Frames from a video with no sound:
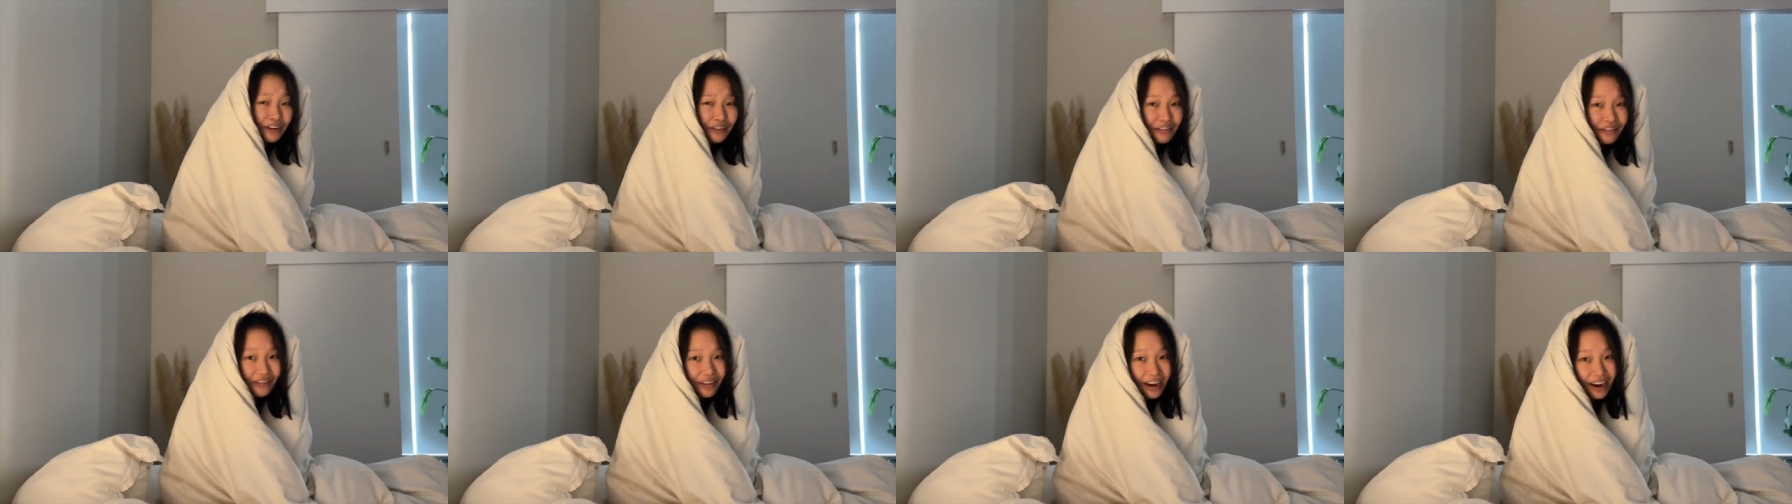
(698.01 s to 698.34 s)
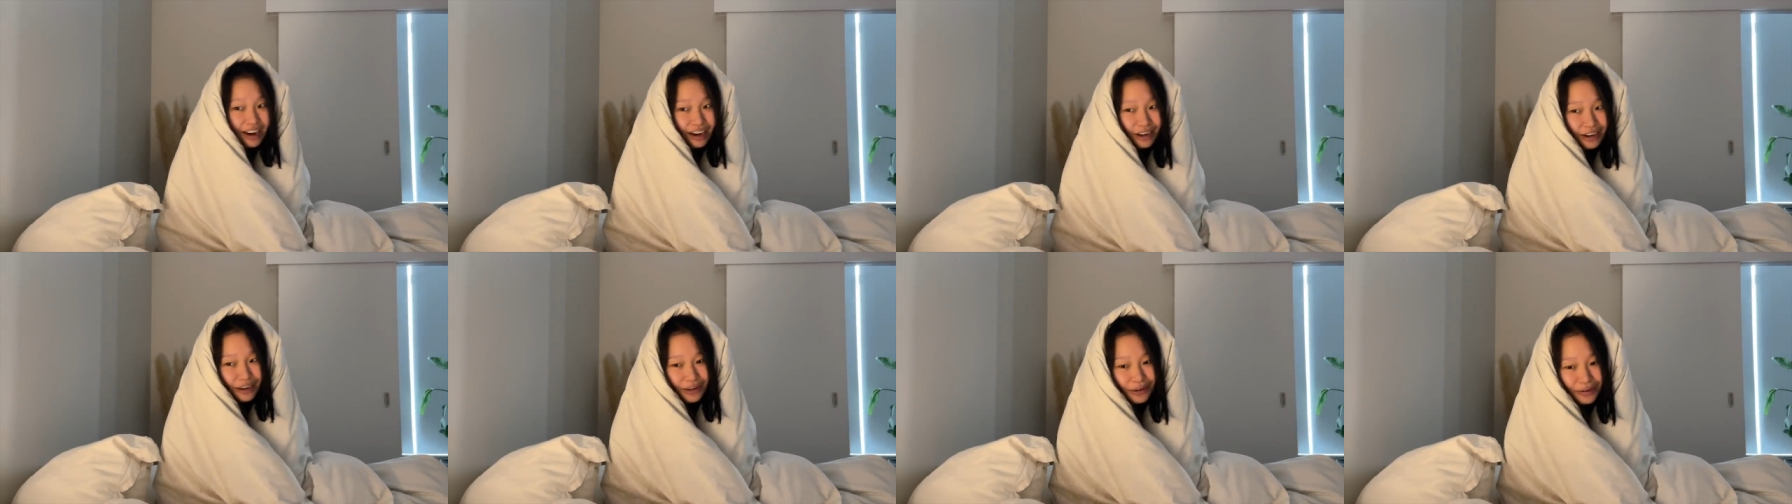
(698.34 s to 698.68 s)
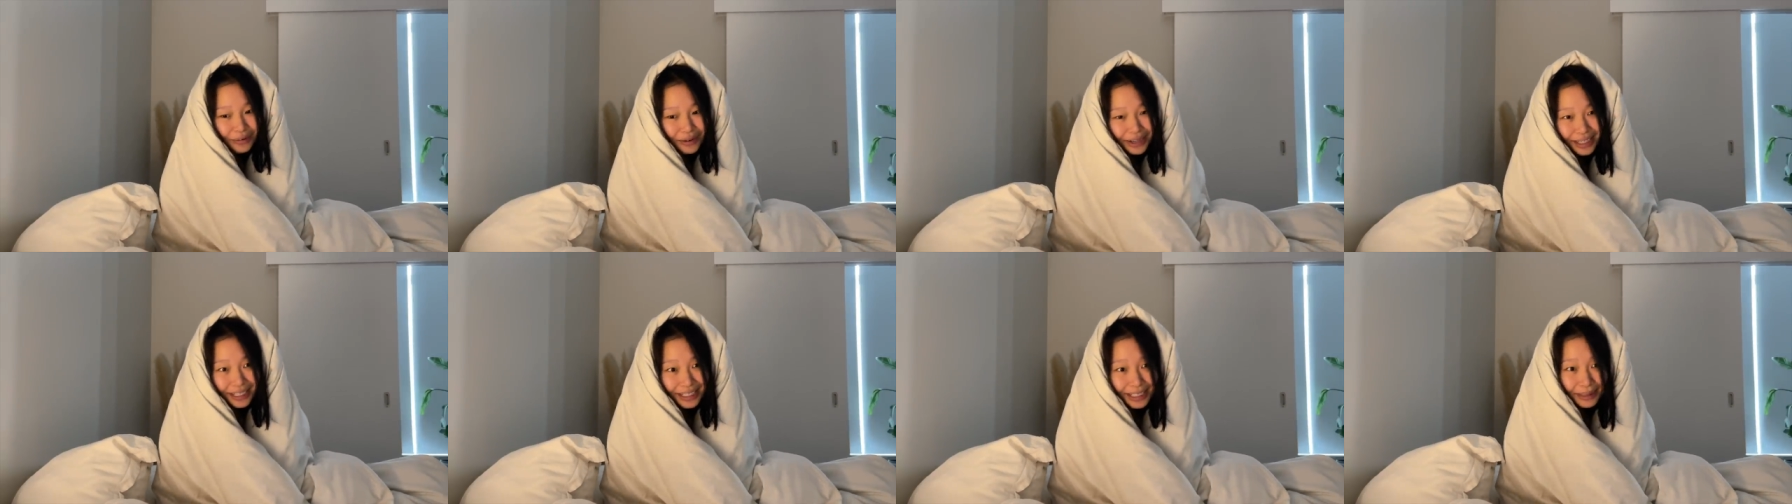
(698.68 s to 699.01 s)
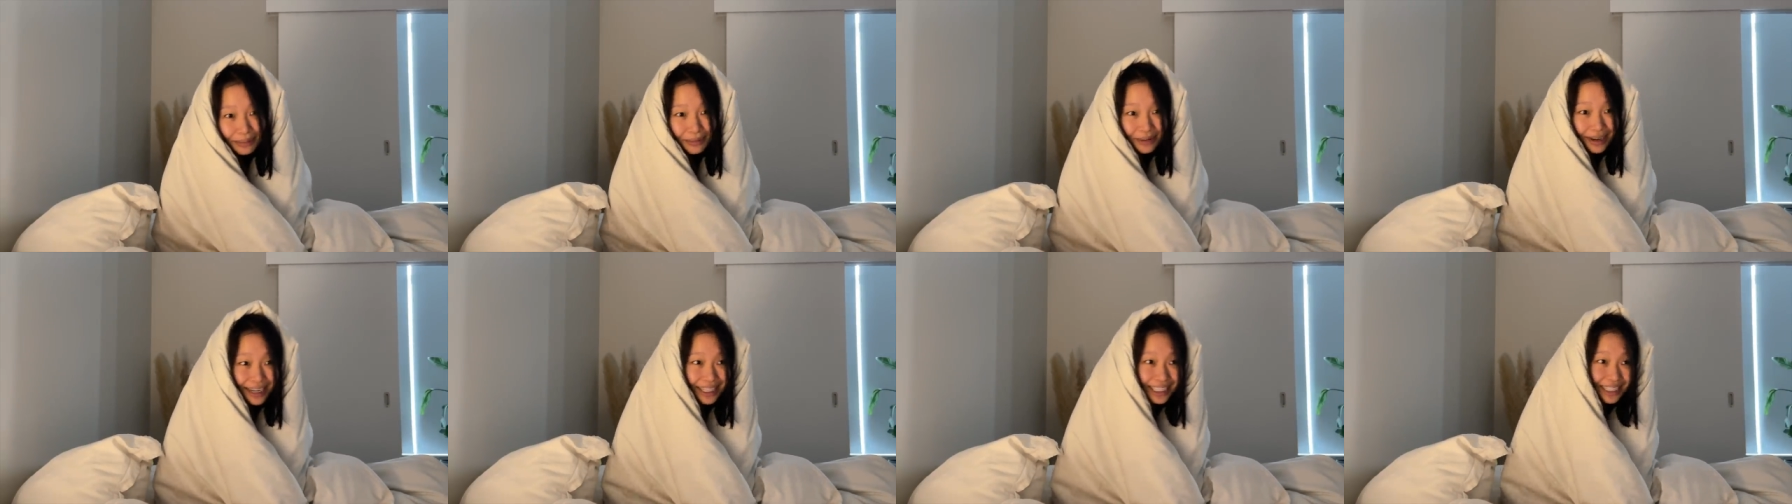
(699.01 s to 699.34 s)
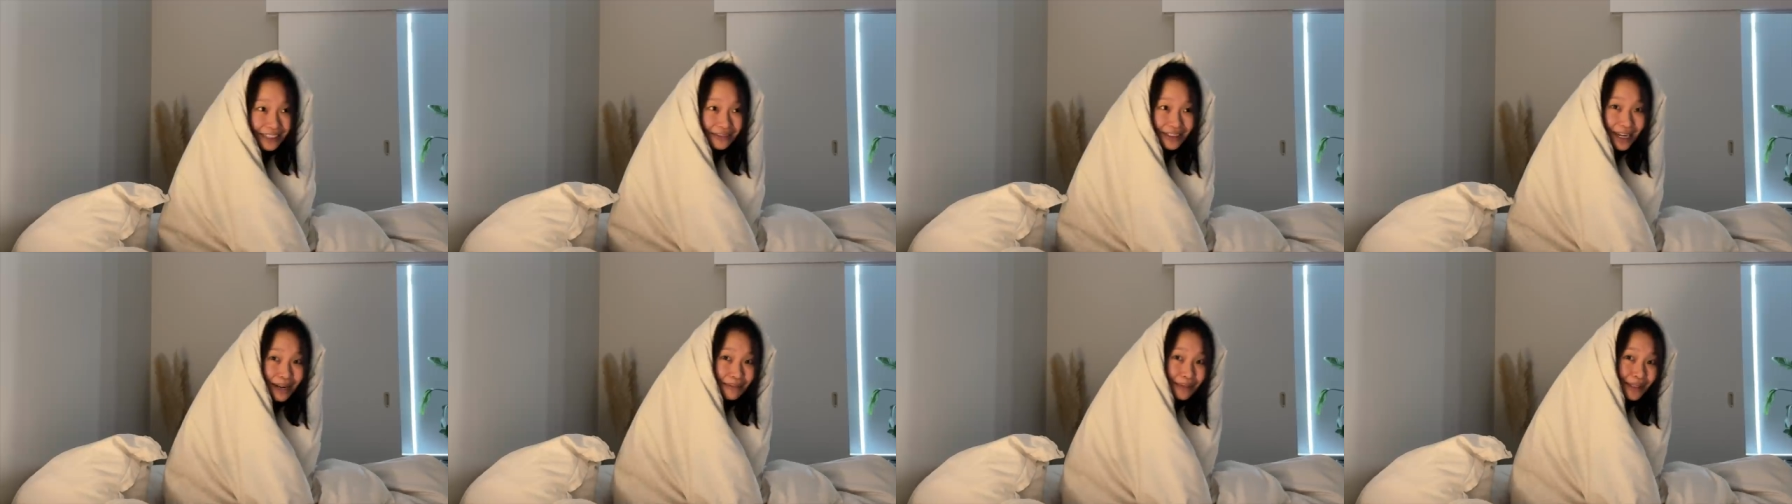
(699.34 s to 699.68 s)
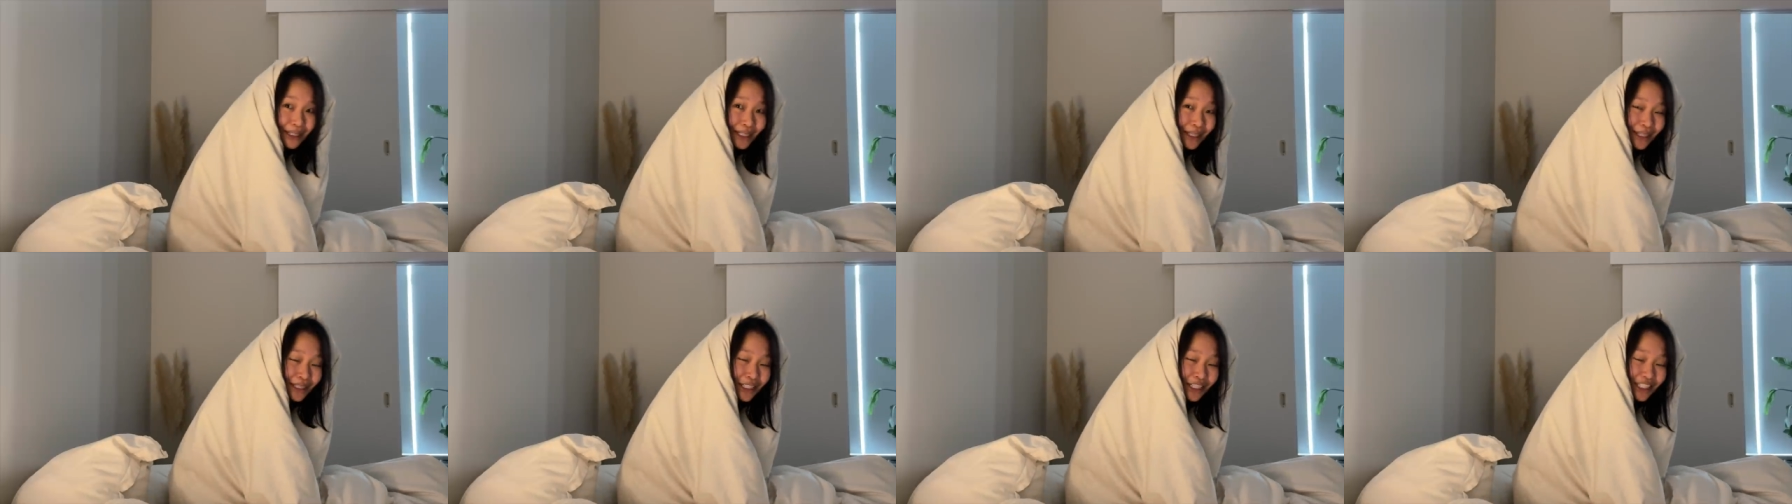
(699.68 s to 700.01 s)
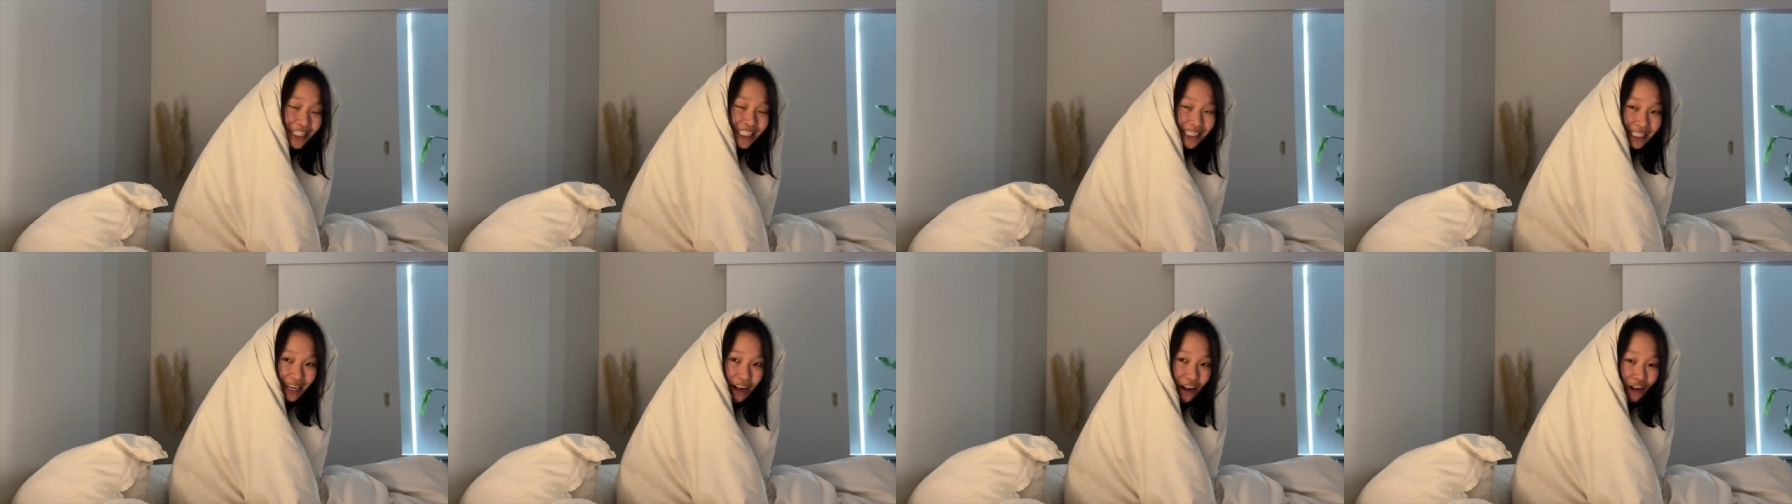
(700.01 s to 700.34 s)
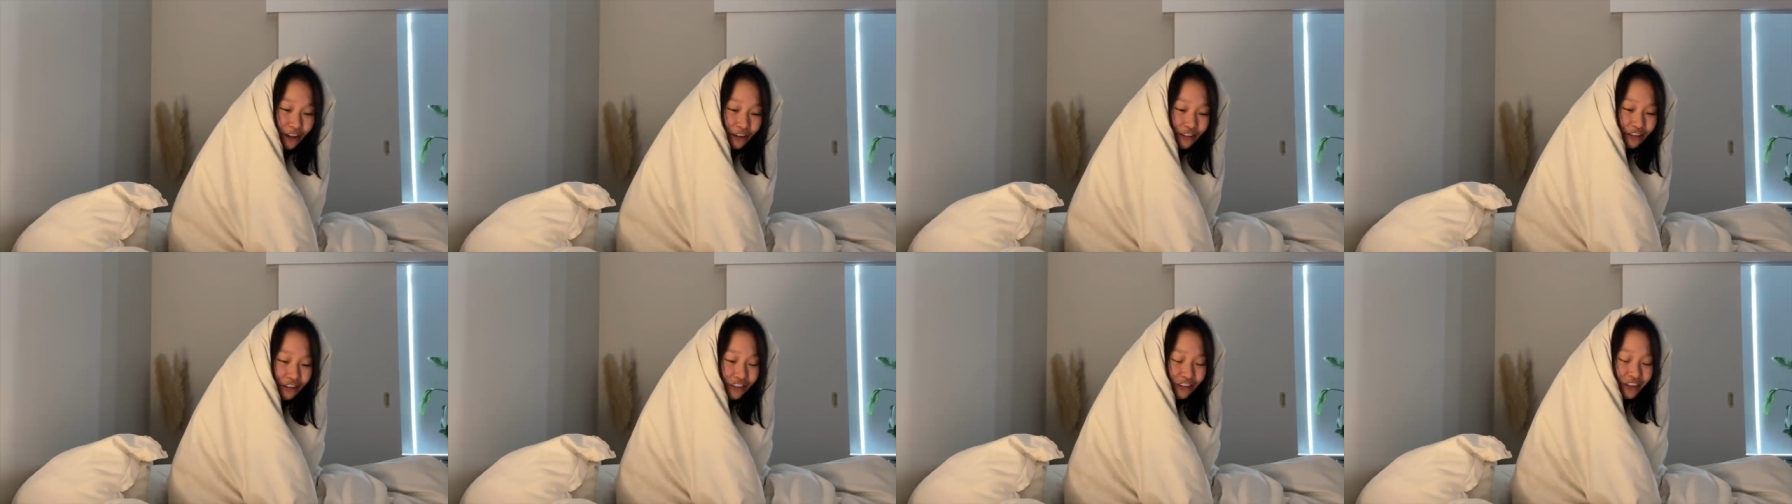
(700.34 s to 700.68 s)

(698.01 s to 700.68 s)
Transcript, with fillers: a funk or in a depressive episode yourself.